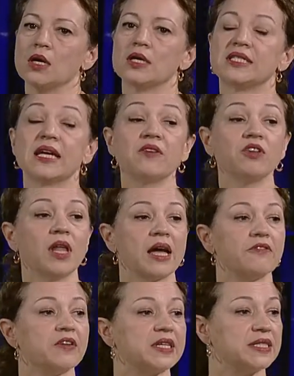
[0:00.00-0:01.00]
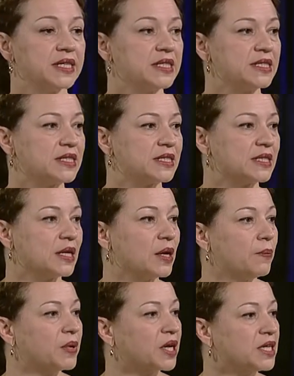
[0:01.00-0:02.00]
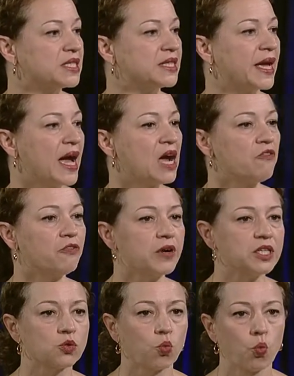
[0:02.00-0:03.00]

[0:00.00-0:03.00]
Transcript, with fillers: SaverLife exists because the average